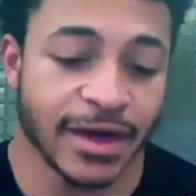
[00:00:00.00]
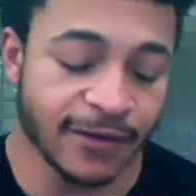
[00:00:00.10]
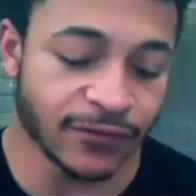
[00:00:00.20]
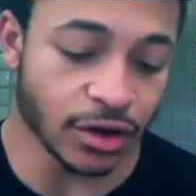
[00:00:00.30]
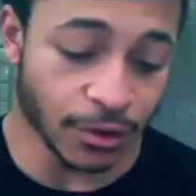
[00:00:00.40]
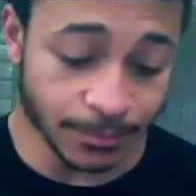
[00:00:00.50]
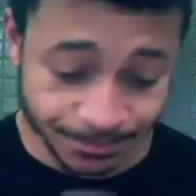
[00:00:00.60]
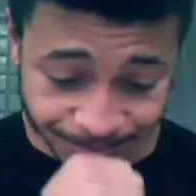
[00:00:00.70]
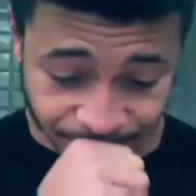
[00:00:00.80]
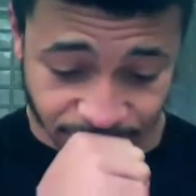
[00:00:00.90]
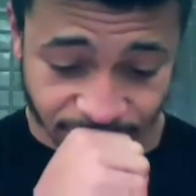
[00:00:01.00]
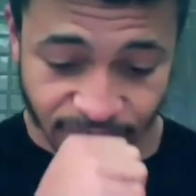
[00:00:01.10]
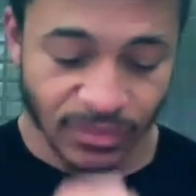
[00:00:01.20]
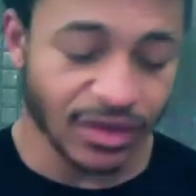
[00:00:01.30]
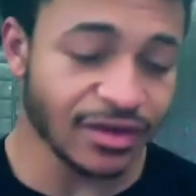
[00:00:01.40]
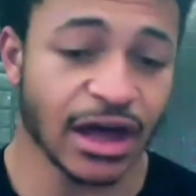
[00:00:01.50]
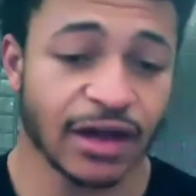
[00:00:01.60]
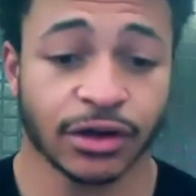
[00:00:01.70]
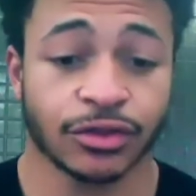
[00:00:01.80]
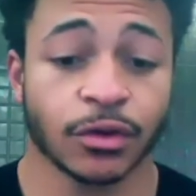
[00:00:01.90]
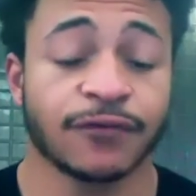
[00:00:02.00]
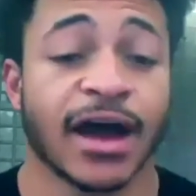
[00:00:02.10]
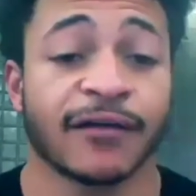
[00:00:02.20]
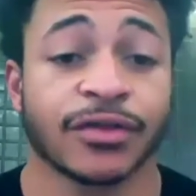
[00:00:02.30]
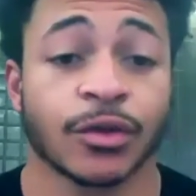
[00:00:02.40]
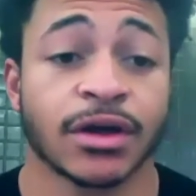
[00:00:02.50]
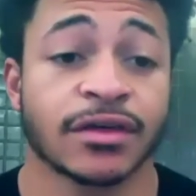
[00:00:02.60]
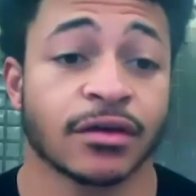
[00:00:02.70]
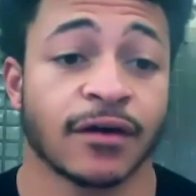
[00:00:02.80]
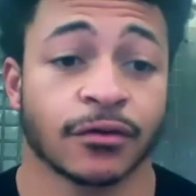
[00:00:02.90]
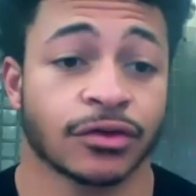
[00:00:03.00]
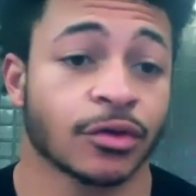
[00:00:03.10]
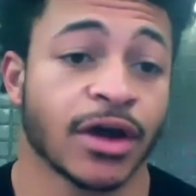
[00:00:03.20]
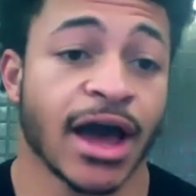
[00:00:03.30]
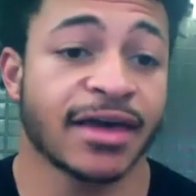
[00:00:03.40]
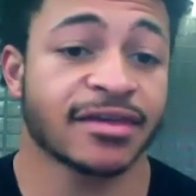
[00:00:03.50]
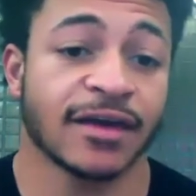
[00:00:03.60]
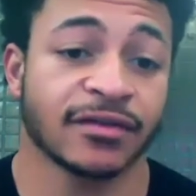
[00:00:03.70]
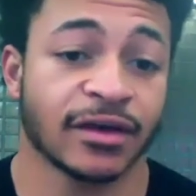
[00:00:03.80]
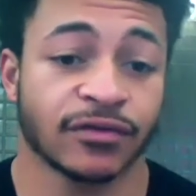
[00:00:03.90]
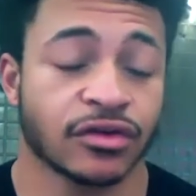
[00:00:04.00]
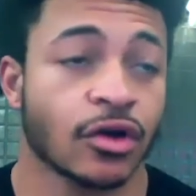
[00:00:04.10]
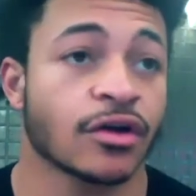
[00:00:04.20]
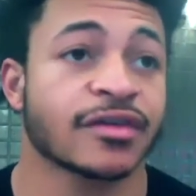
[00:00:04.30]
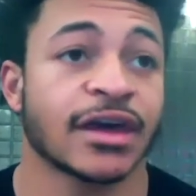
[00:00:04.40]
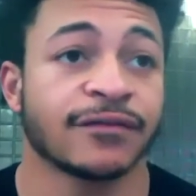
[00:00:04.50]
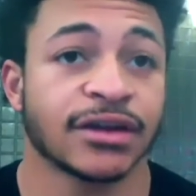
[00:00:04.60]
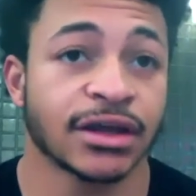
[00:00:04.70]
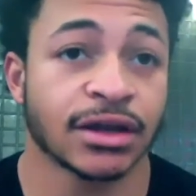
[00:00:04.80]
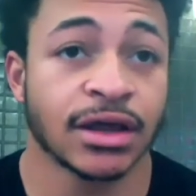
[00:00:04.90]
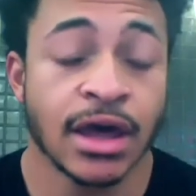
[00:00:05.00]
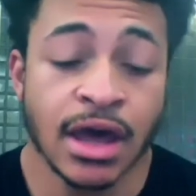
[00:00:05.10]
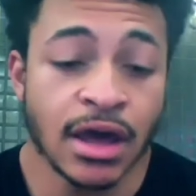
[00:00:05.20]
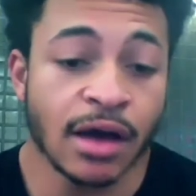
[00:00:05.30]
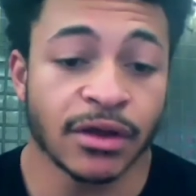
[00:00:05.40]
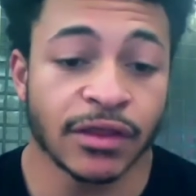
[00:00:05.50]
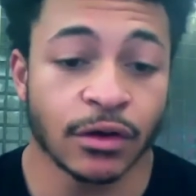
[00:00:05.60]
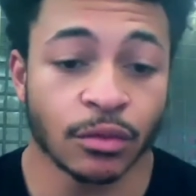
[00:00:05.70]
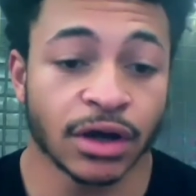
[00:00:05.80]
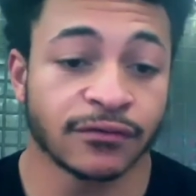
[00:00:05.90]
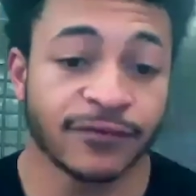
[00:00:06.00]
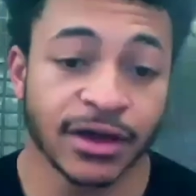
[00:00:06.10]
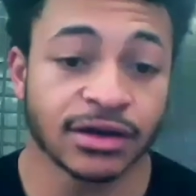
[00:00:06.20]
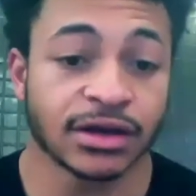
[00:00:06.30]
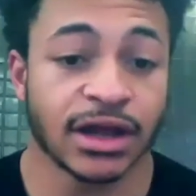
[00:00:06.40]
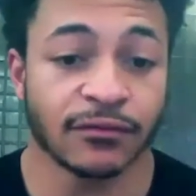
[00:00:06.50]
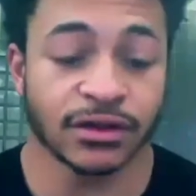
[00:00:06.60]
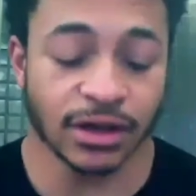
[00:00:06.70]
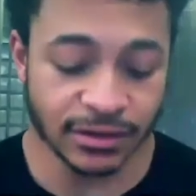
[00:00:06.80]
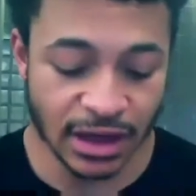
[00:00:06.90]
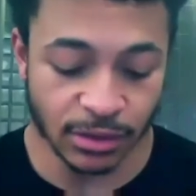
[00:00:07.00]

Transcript: They have their kind of like a three-five-three, so they have their three high safeties, they have a star safety, and I mean, they're run fit and everything like that.